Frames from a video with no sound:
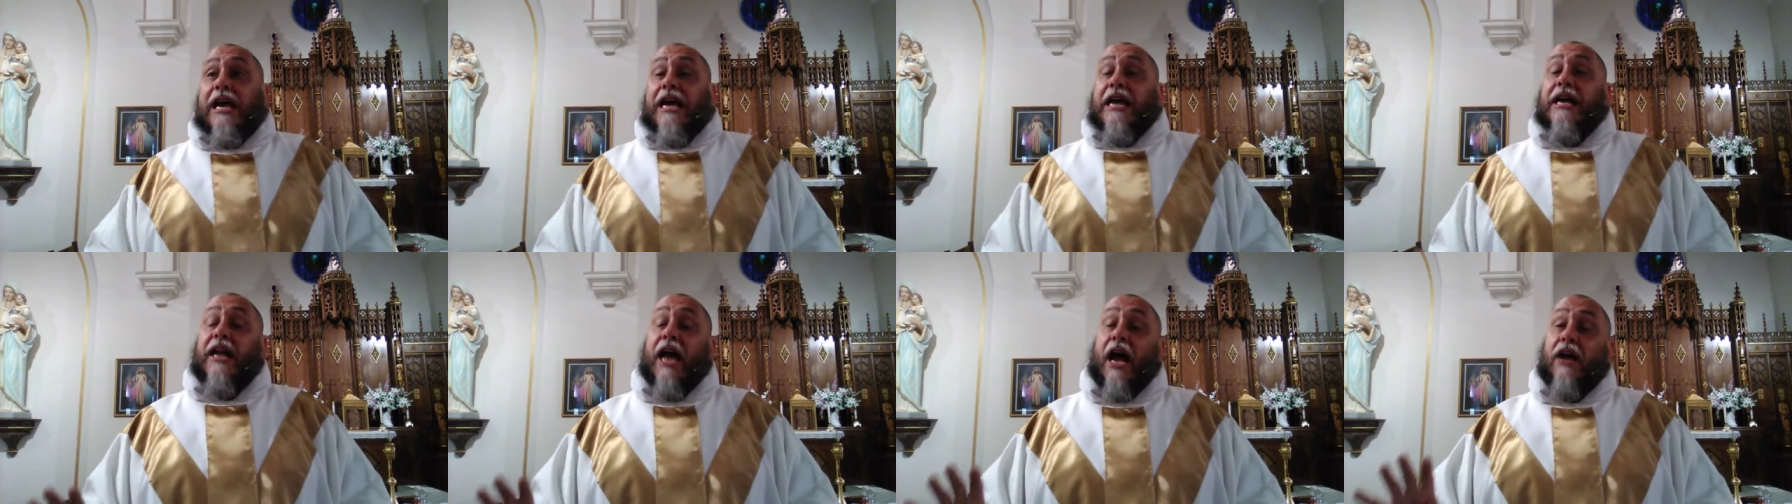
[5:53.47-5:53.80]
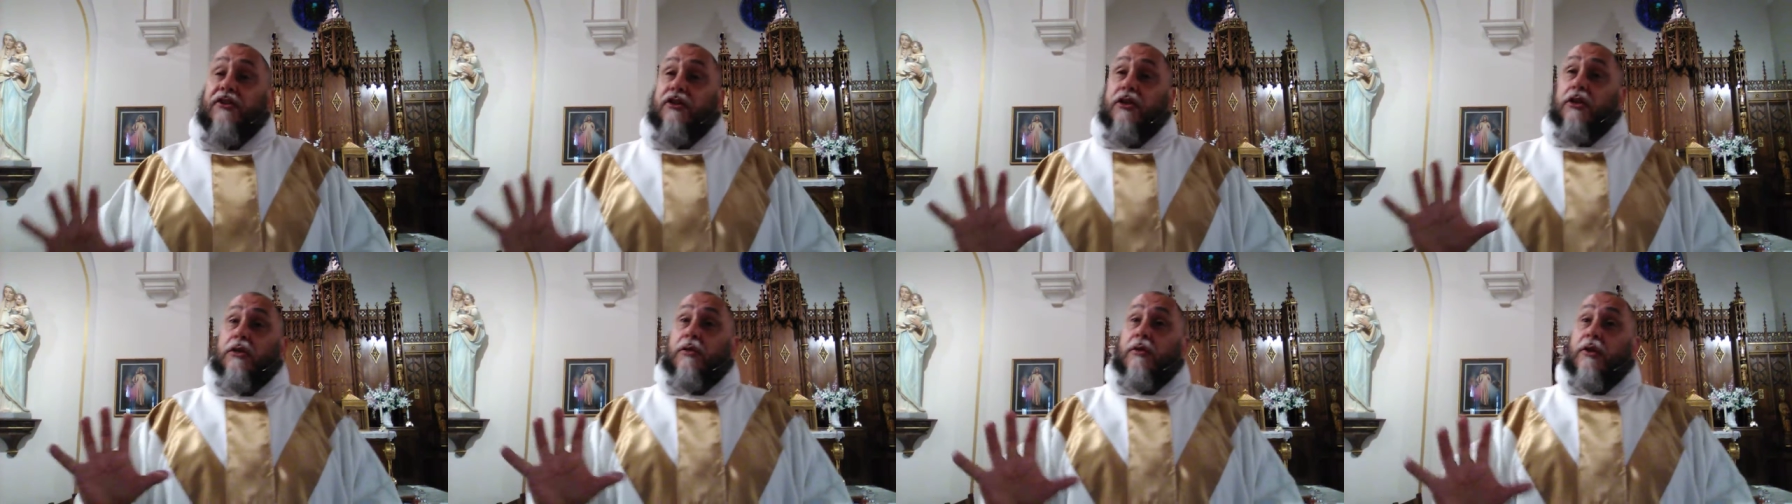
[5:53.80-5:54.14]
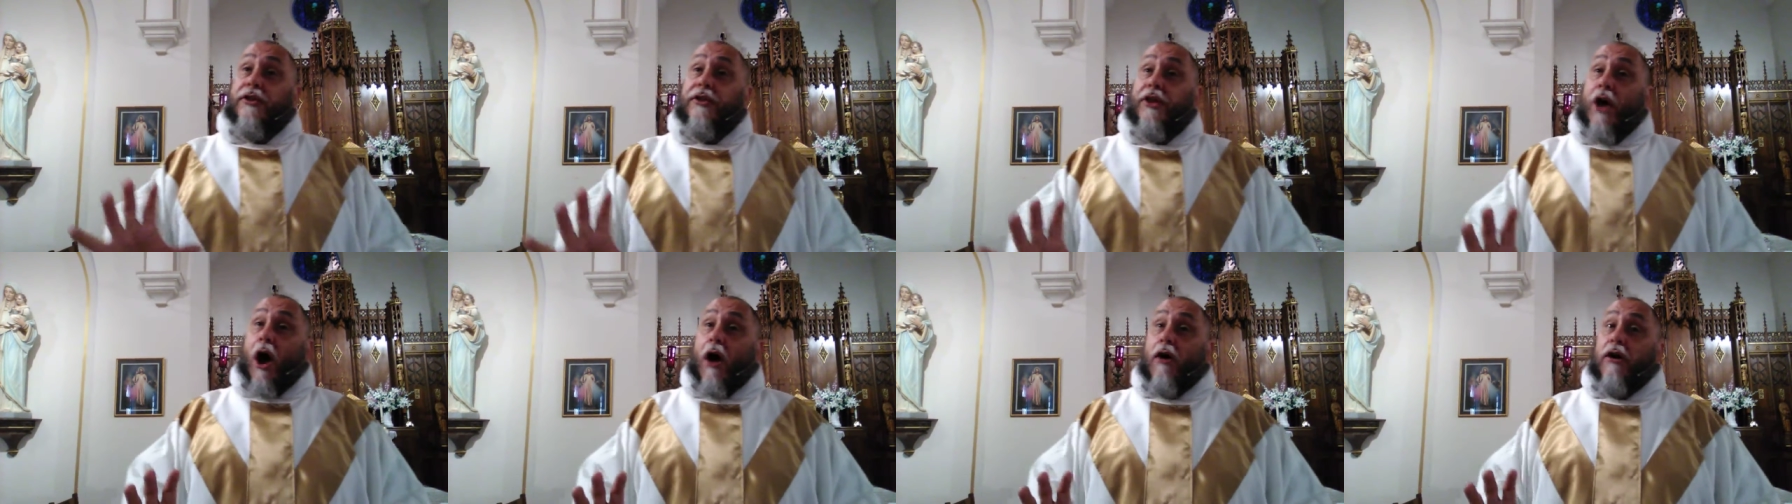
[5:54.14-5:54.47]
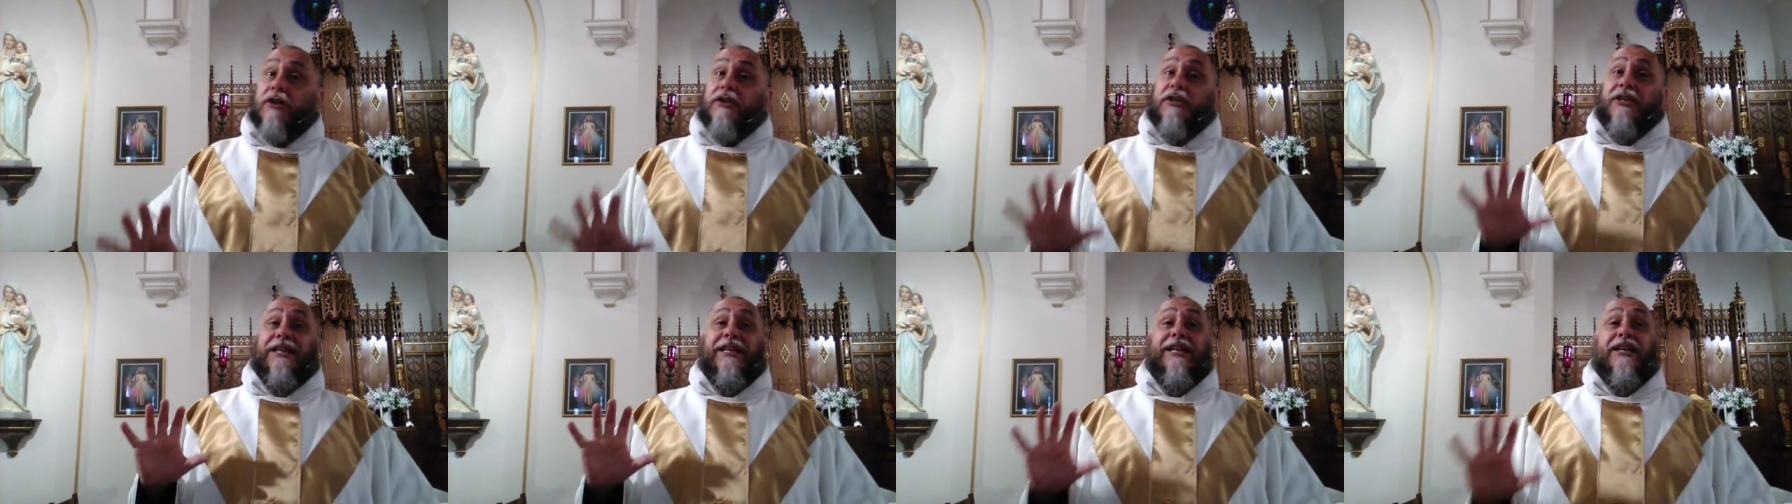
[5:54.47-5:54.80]
It has a new
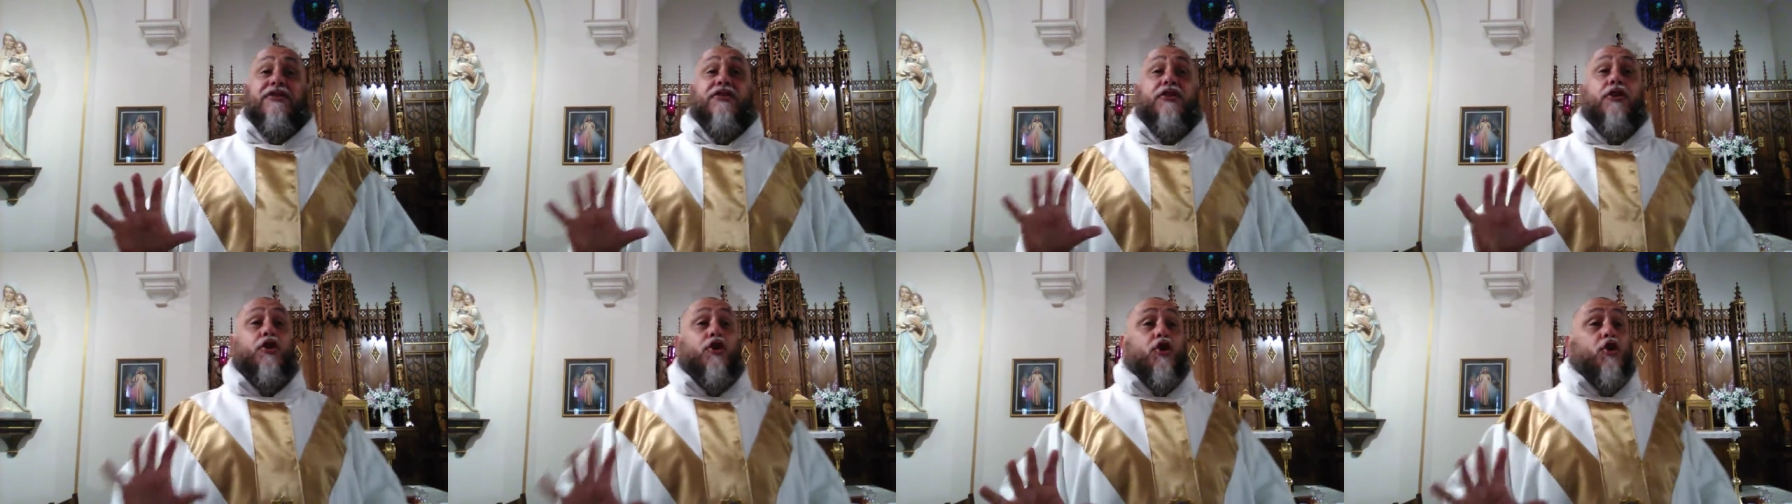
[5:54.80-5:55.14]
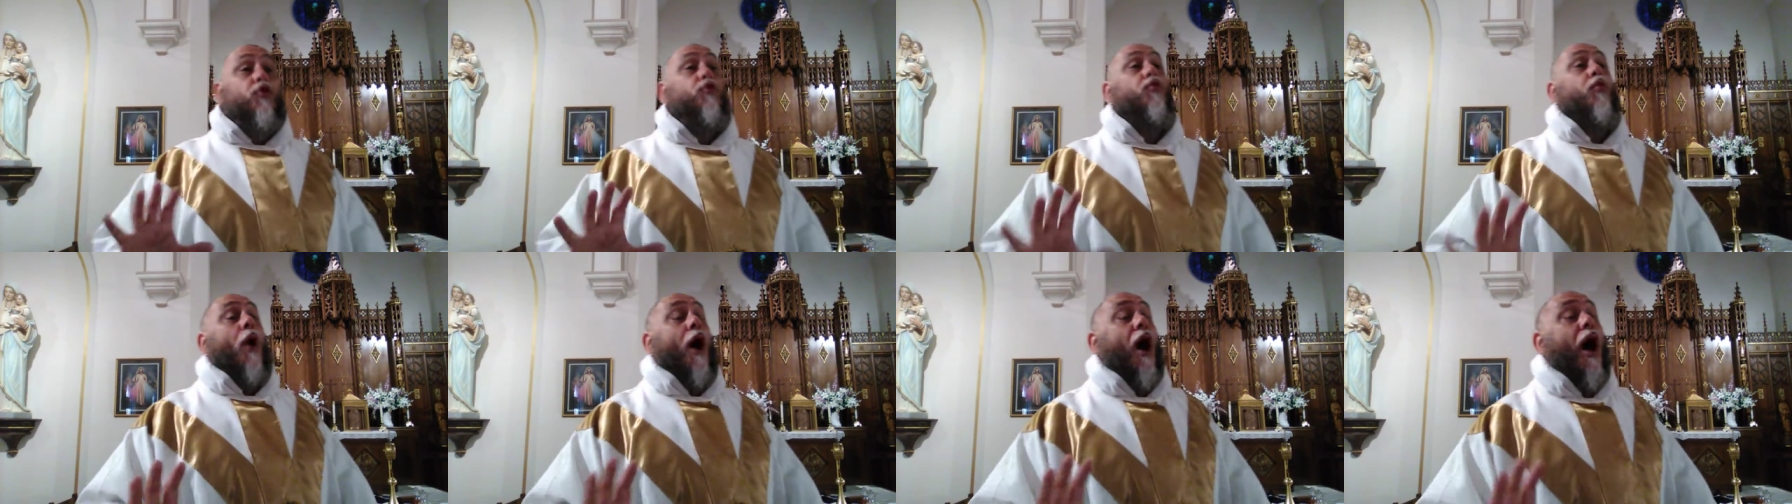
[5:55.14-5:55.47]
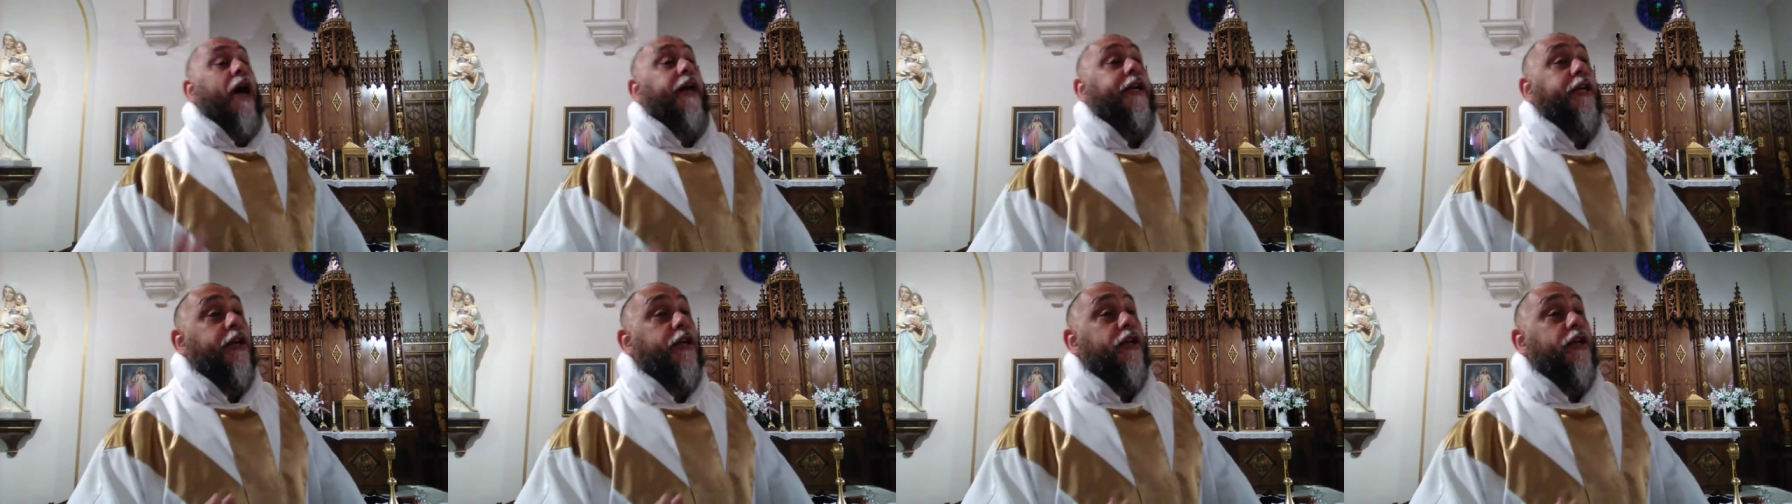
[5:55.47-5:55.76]
authority. It is a new wine.